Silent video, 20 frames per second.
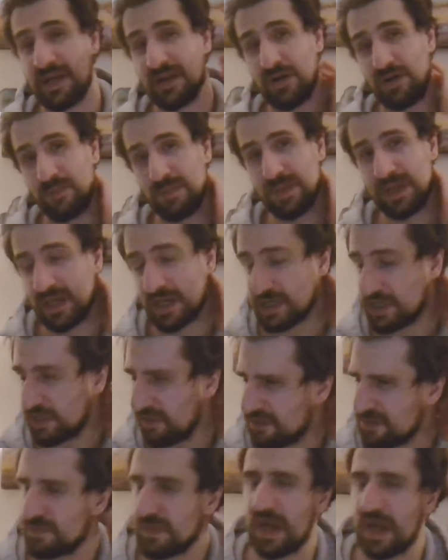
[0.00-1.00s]
Naomi because
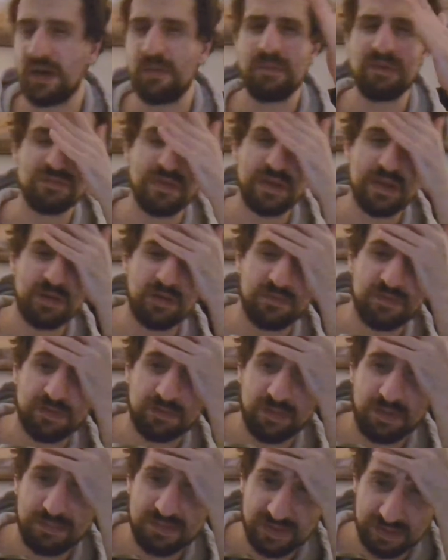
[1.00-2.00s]
Naomi was ready over
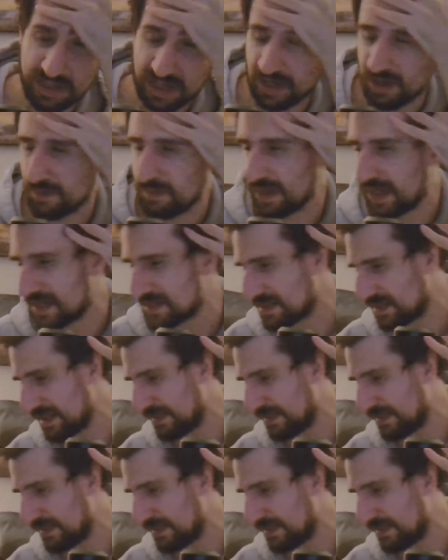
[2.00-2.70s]
the ropes. So Naomi gets